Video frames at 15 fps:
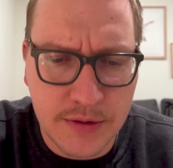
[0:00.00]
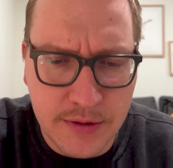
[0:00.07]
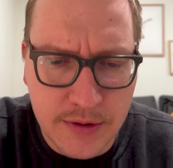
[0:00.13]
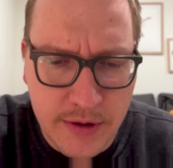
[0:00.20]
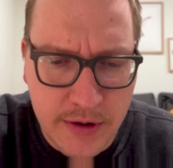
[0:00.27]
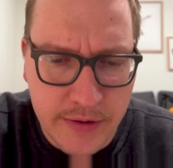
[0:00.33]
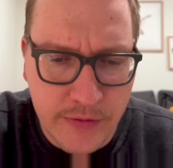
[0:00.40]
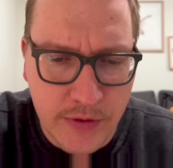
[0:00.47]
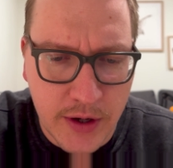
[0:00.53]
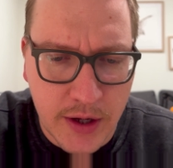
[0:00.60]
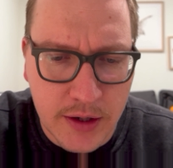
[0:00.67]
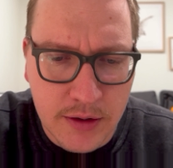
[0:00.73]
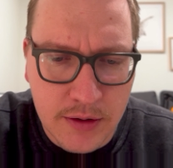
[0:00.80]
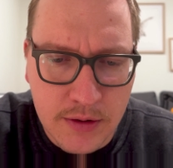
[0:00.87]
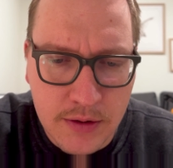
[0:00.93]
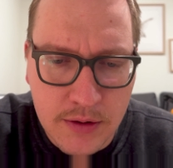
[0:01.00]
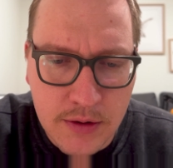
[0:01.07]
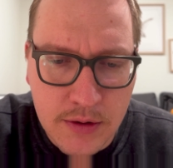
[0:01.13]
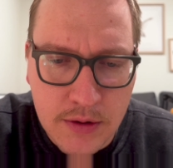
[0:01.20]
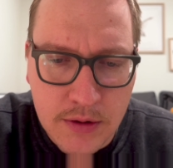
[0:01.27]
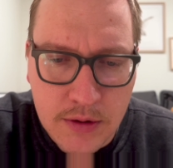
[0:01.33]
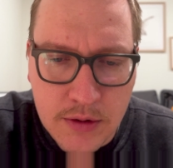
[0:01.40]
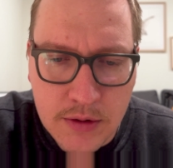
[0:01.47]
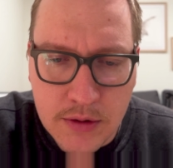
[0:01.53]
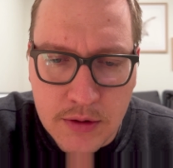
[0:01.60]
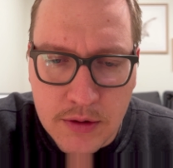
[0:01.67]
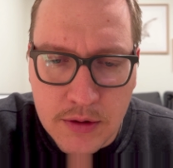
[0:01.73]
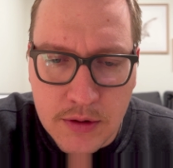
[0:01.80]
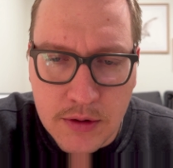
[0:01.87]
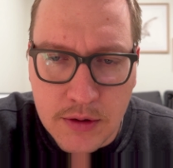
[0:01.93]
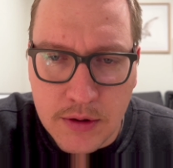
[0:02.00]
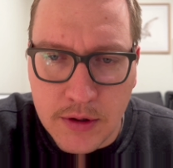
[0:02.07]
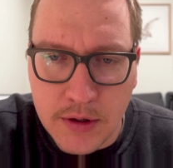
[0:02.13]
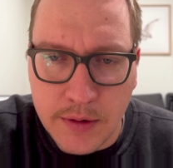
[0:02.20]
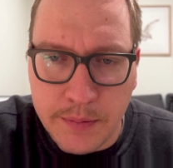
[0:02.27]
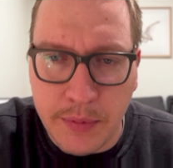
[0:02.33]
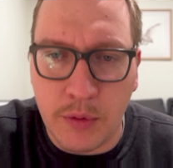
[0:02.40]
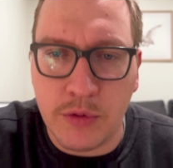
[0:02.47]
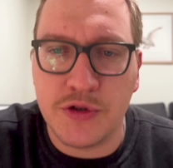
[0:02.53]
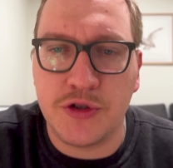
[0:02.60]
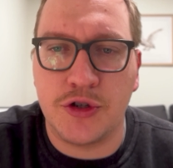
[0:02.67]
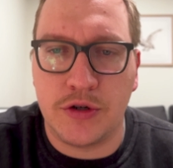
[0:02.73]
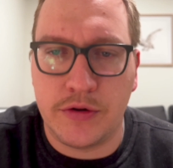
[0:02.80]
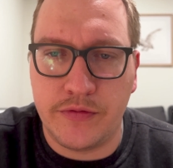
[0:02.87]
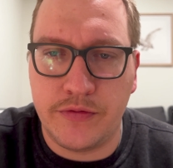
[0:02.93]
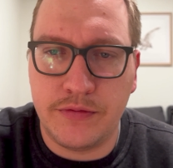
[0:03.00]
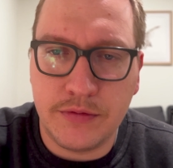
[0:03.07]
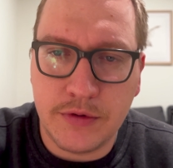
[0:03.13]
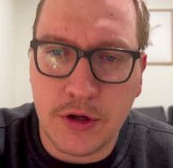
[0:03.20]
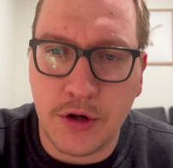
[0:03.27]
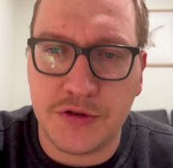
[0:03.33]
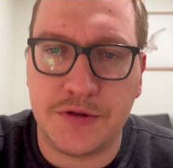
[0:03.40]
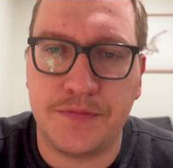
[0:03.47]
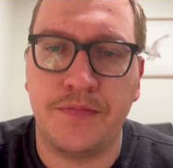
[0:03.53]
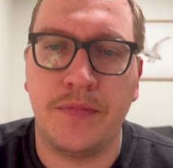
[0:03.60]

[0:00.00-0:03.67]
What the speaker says: I already forgot. The bill reserve, close.